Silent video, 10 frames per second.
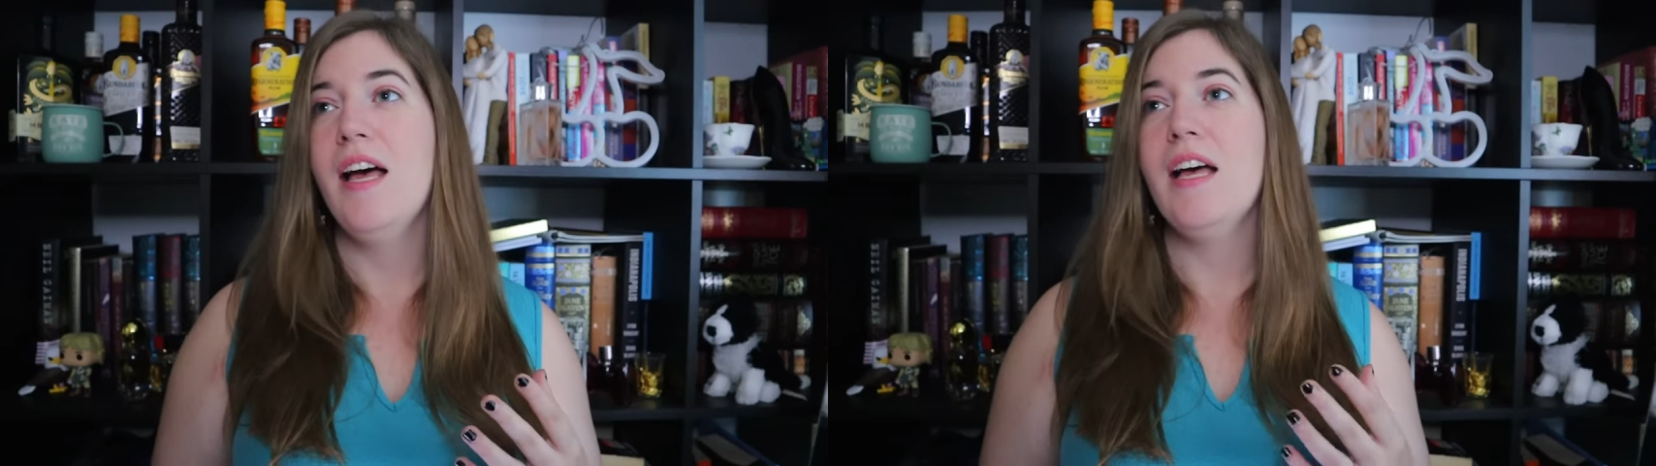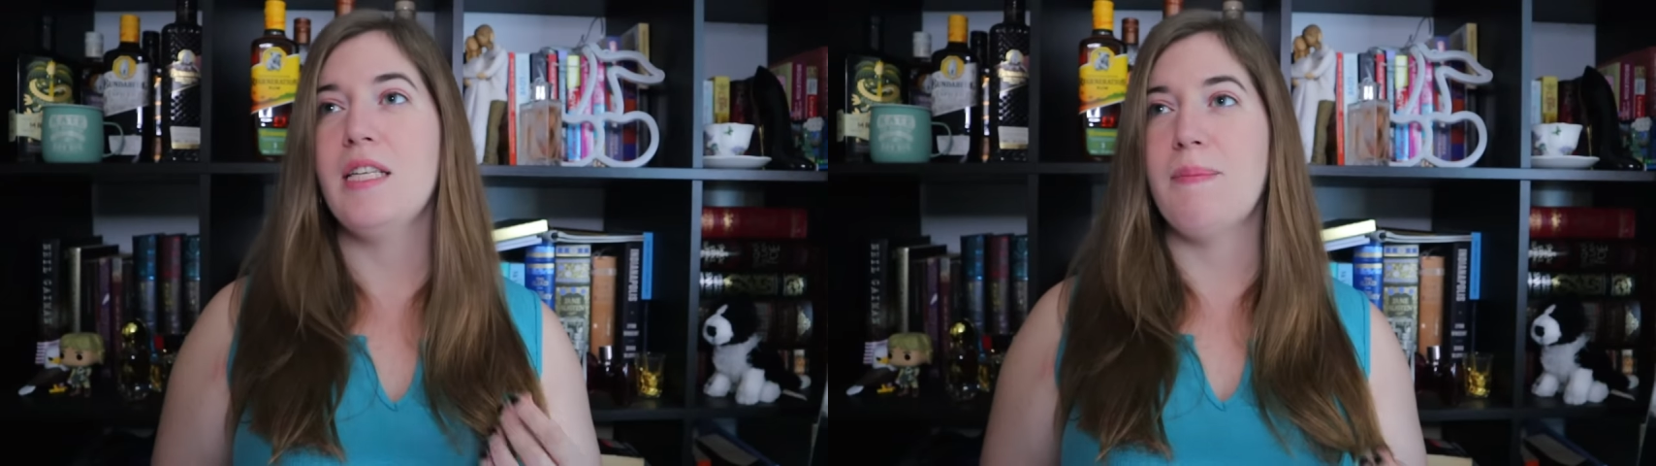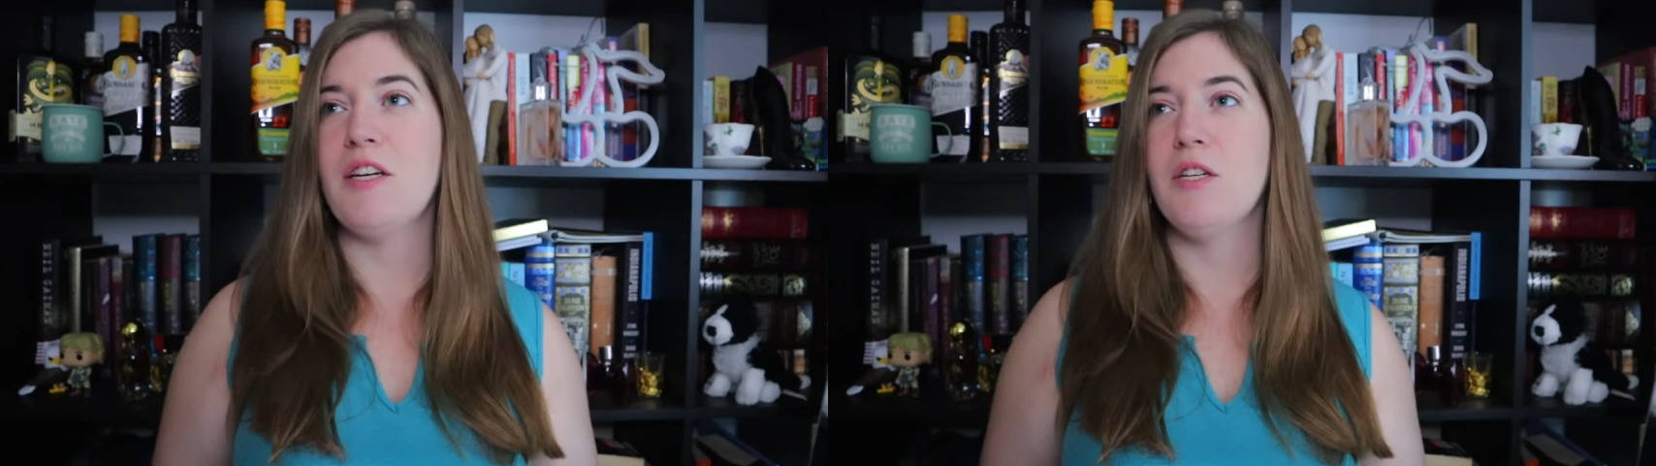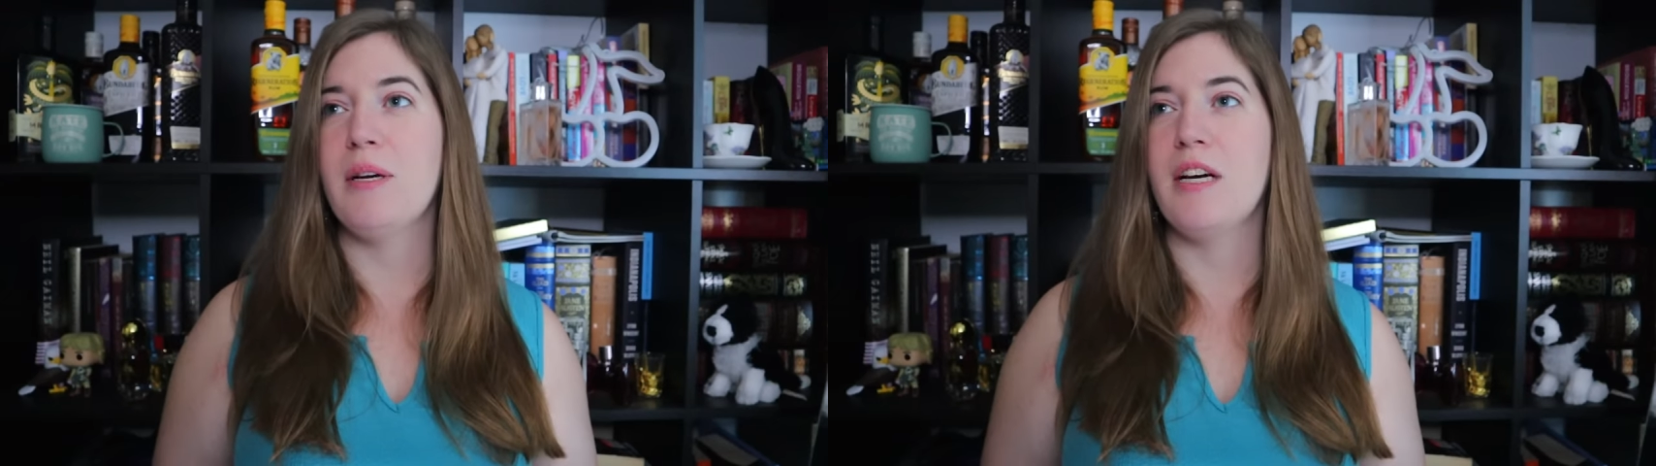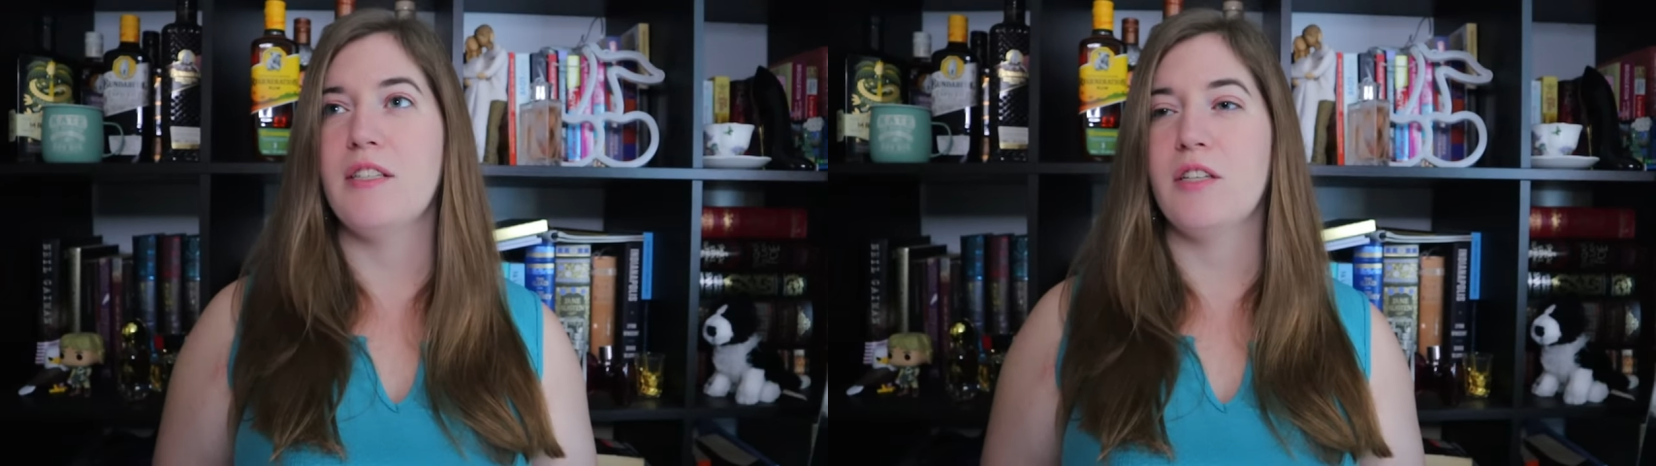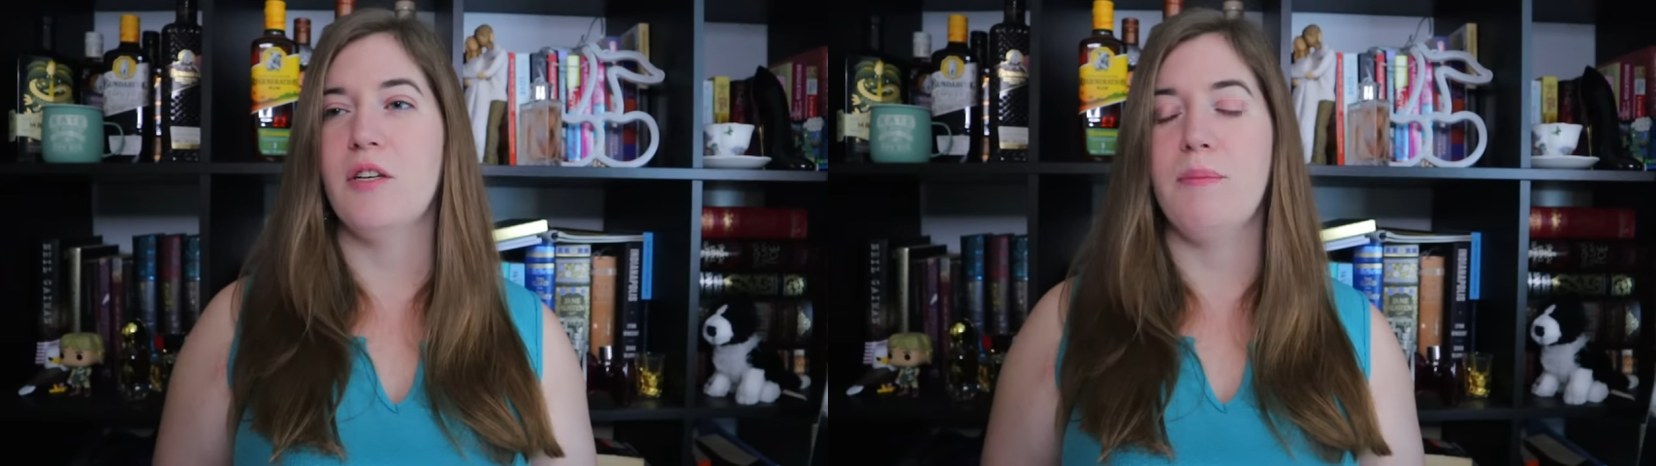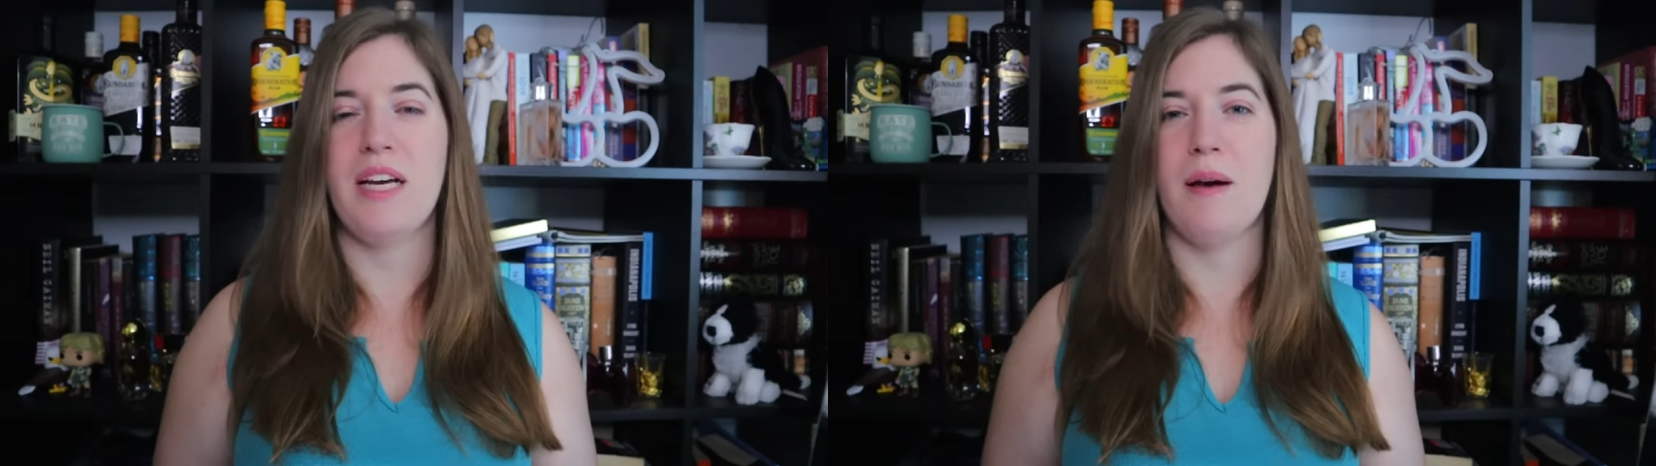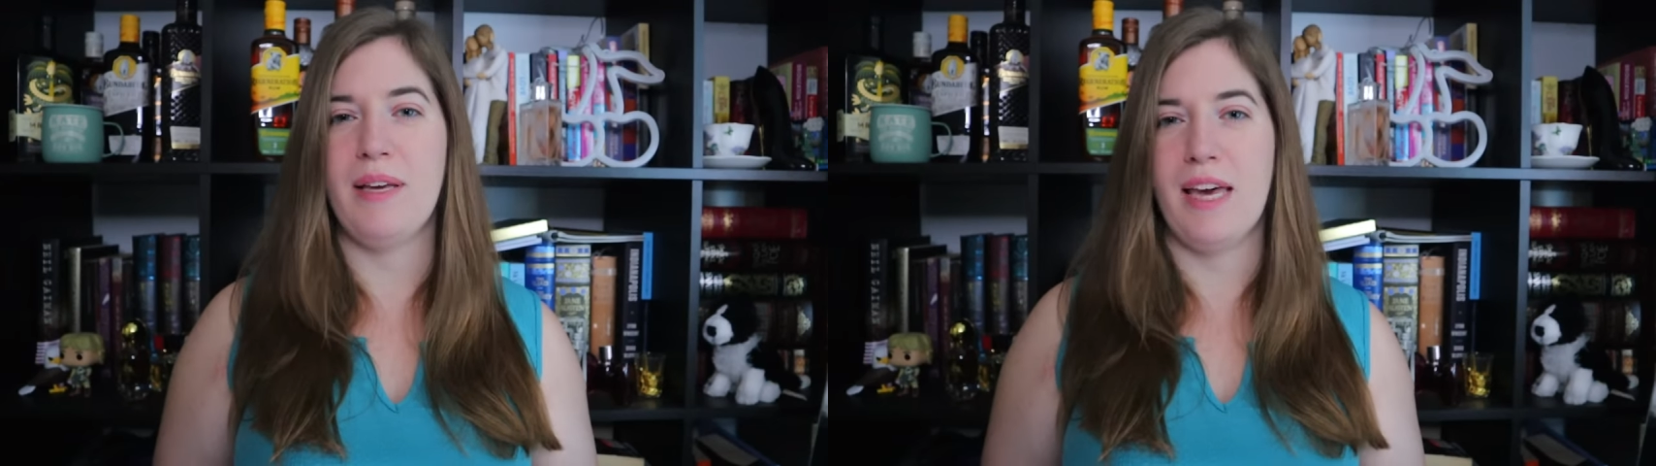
especially because it could be coming